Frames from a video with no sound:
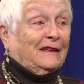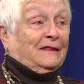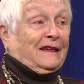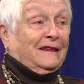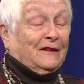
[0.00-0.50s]

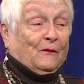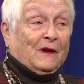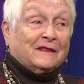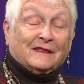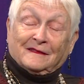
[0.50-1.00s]
tango."
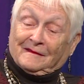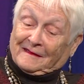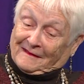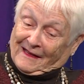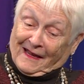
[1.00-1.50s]
I said,
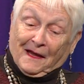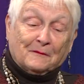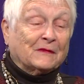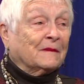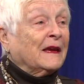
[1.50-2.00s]
"I
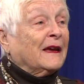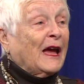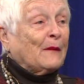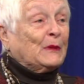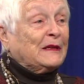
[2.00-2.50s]

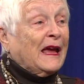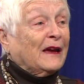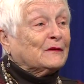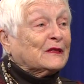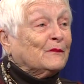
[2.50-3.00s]
happen to
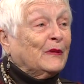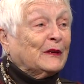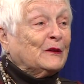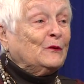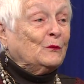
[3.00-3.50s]
have
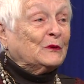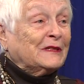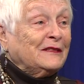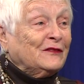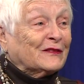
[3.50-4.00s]
somebody who will
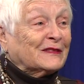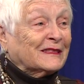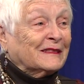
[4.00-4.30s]
teach us."